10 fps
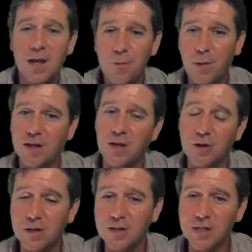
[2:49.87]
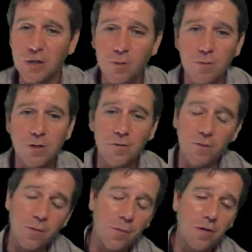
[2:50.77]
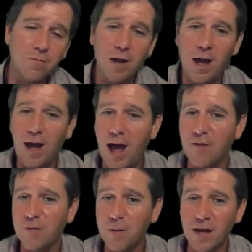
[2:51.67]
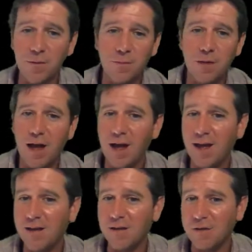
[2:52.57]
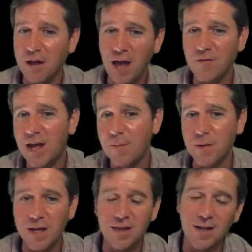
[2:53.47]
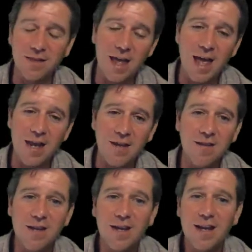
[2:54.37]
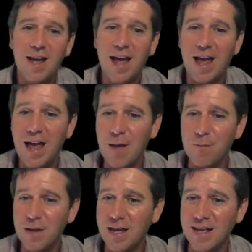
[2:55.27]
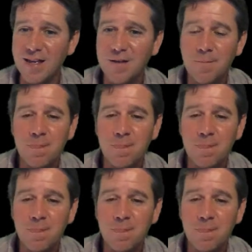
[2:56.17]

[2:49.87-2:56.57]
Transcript: Bacterial genomes, from about half an MB to 10 MB.